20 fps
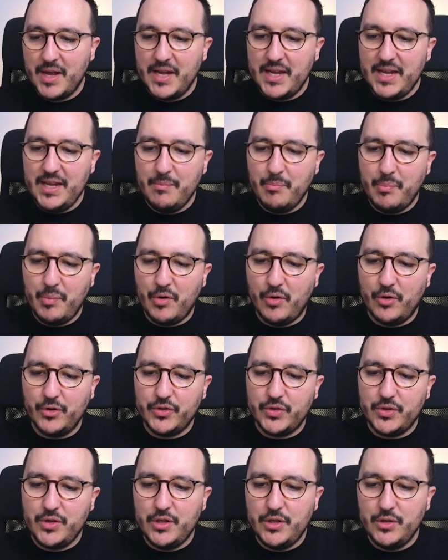
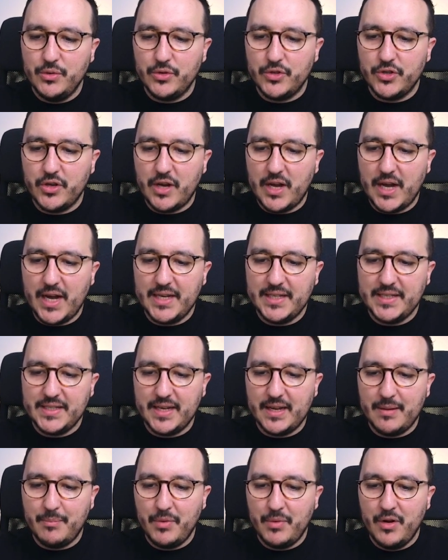import user
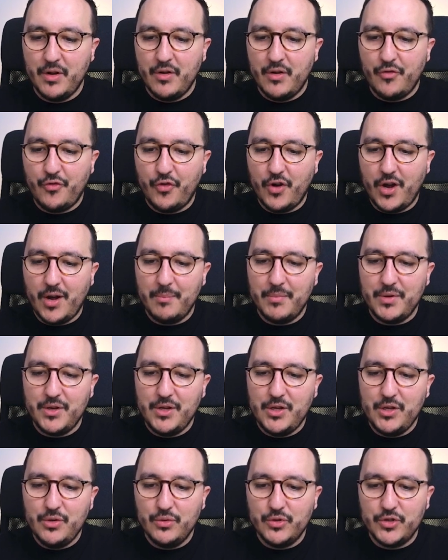item from
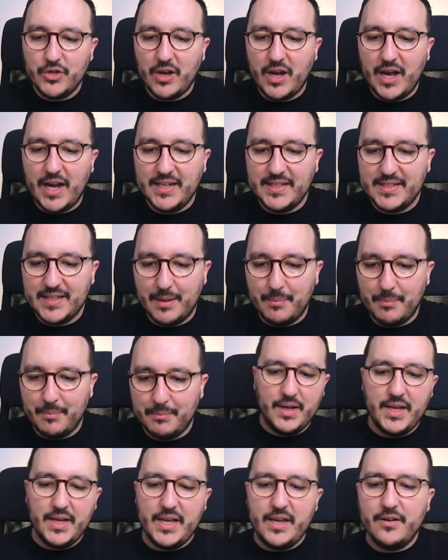user item.
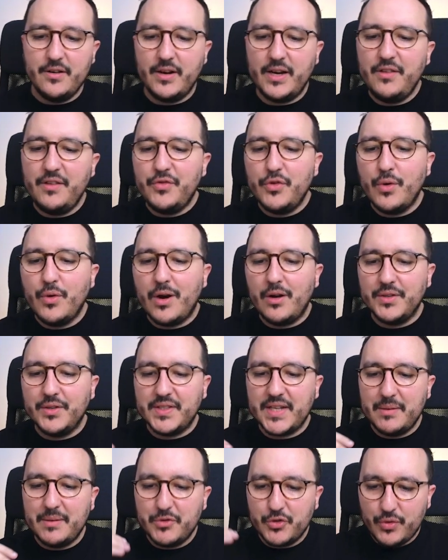Here, if you are on
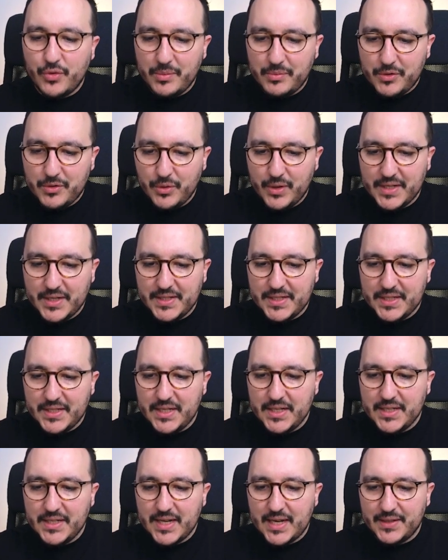TypeScript, you can
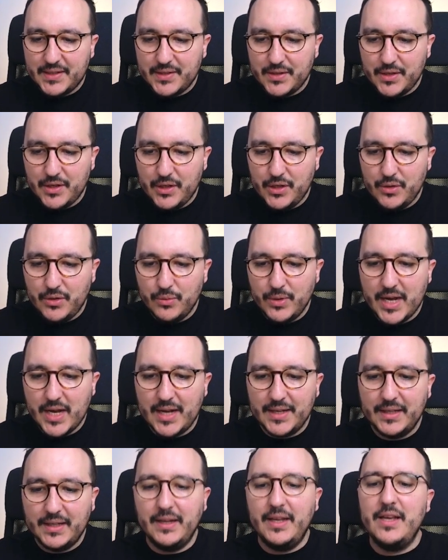see that you
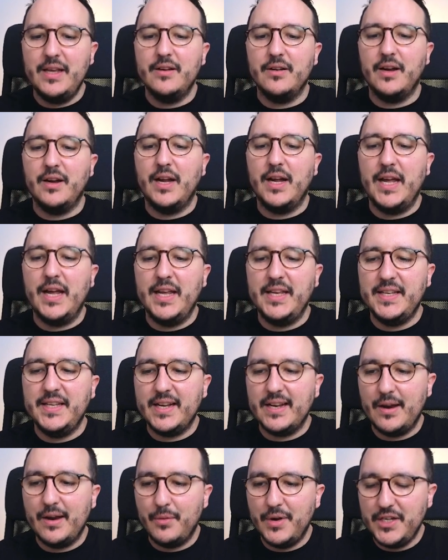got here a
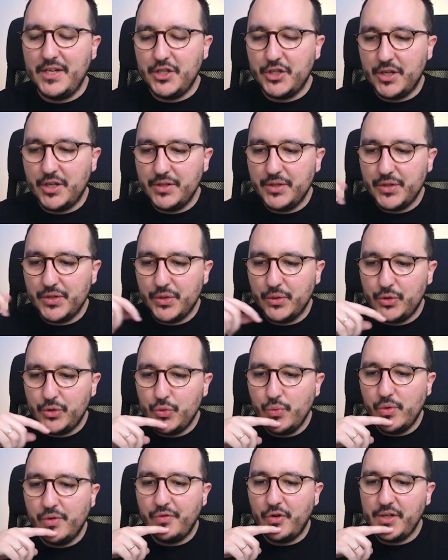declaration. So
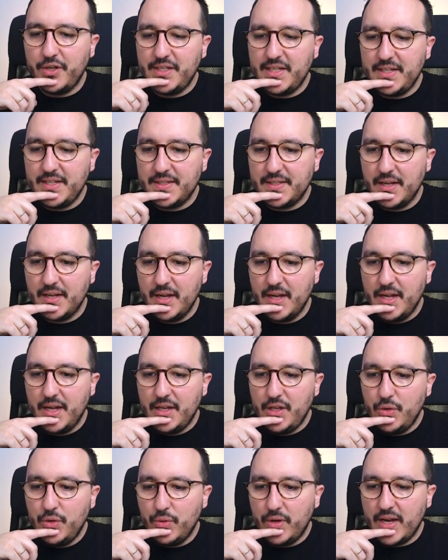to avoid this,
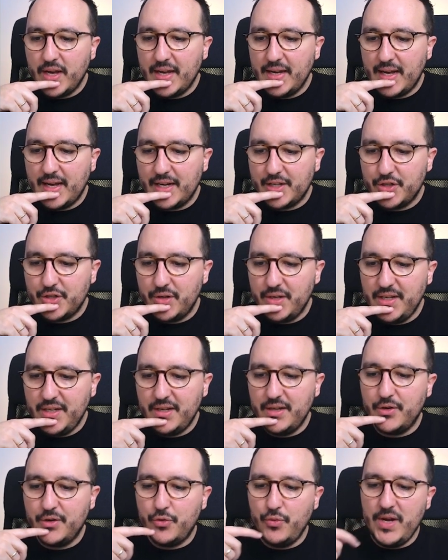you can actually
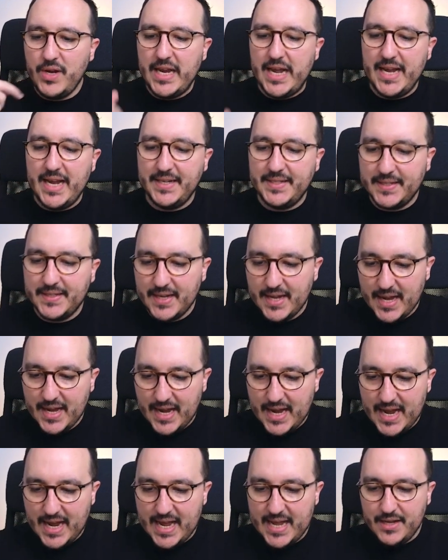create
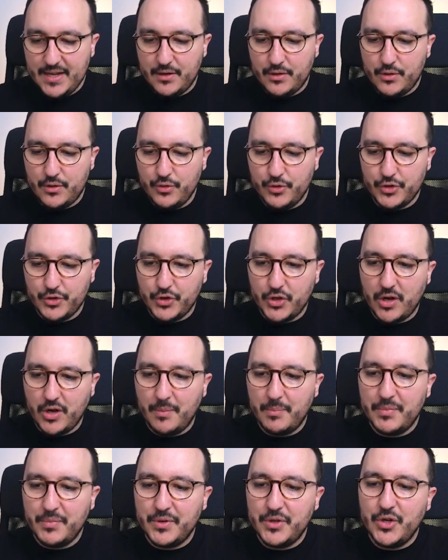a
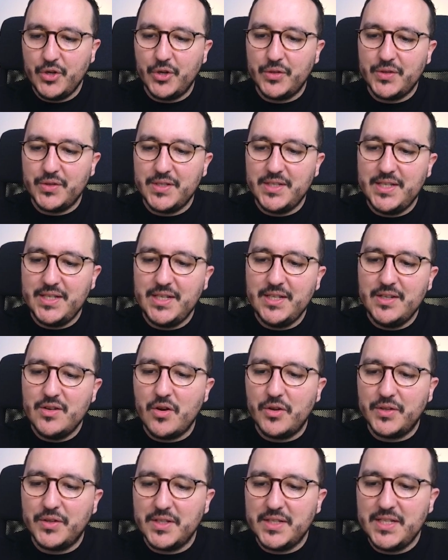
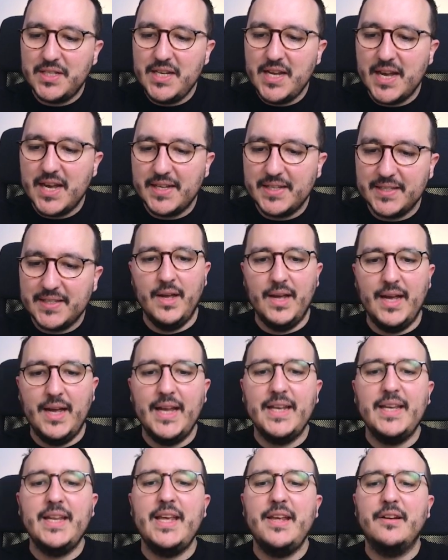custom.d.ts.
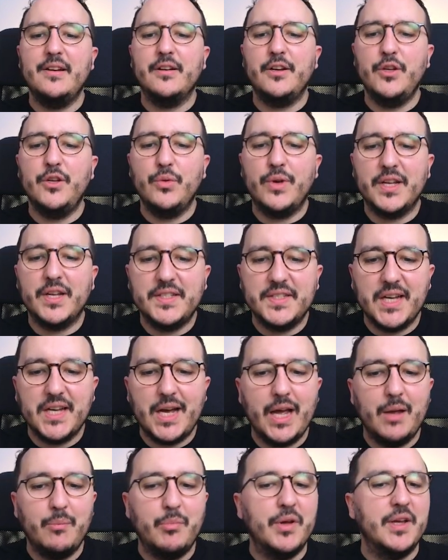And here you can
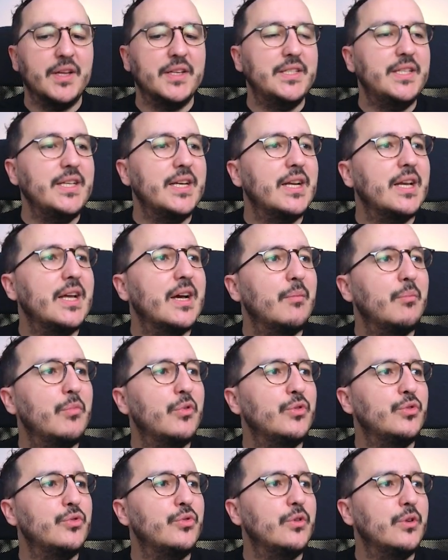type declare
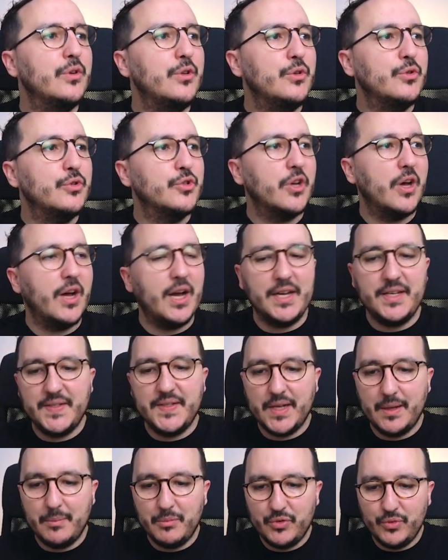module user
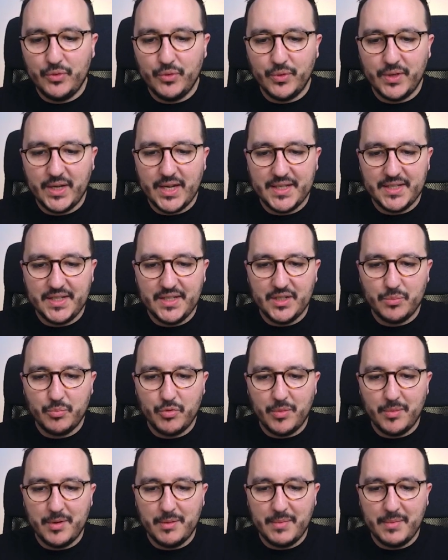item to don't get this problem